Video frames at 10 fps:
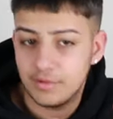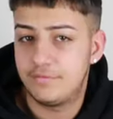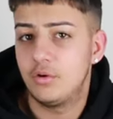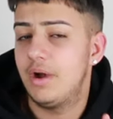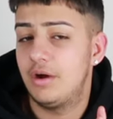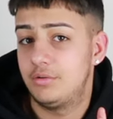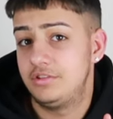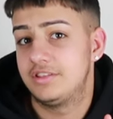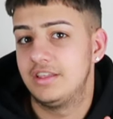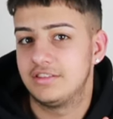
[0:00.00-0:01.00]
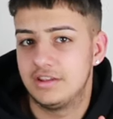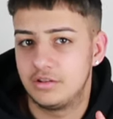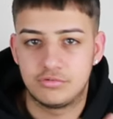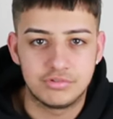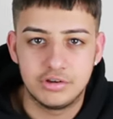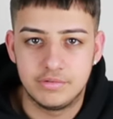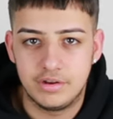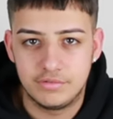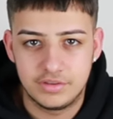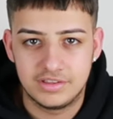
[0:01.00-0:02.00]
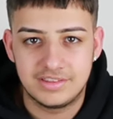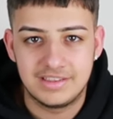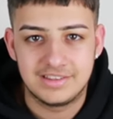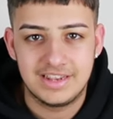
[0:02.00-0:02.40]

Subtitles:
feel how he says, and agree with anything he says.